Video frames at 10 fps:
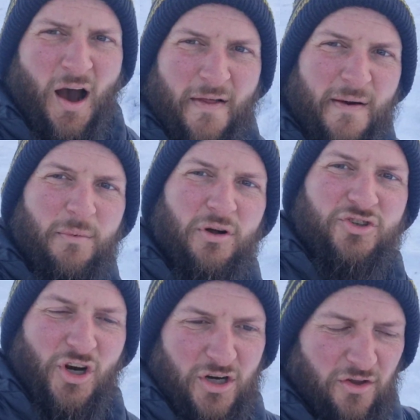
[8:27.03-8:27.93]
and then we'll
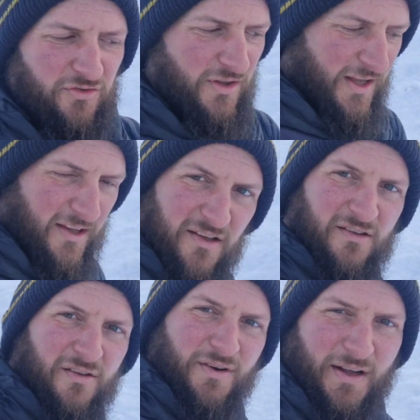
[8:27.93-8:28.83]
join on to the Keswick
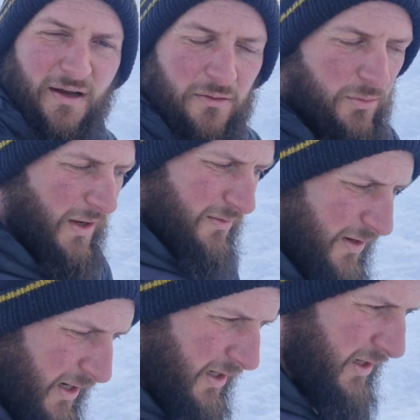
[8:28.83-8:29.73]
to Threckeld
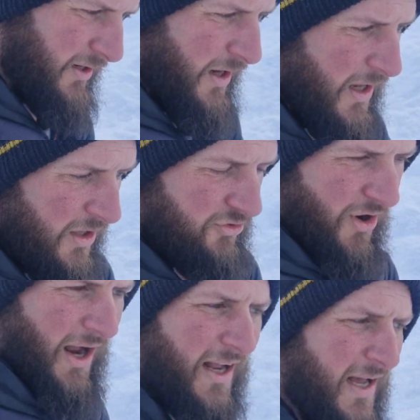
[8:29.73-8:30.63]
railway
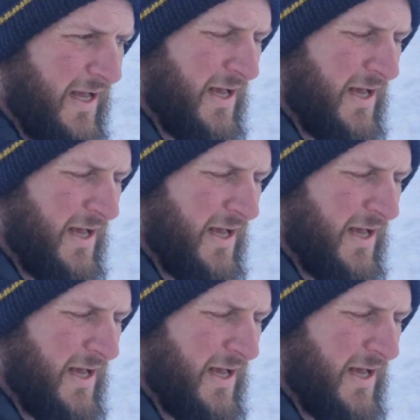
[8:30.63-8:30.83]
track.